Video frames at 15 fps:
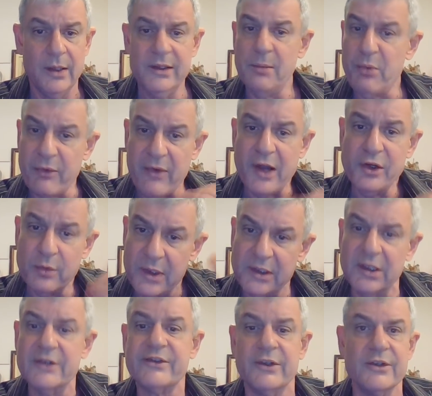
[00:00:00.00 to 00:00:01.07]
They provide you
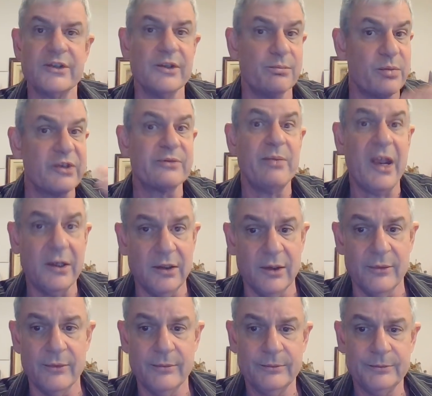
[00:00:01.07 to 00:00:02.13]
with distance and
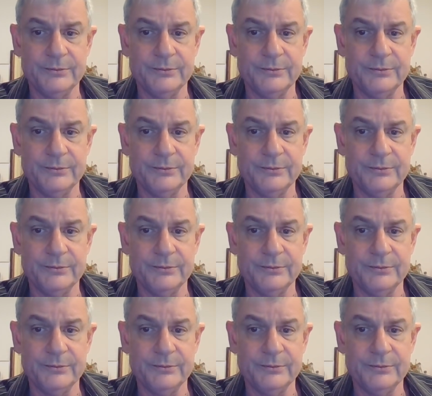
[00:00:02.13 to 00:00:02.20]
perspective.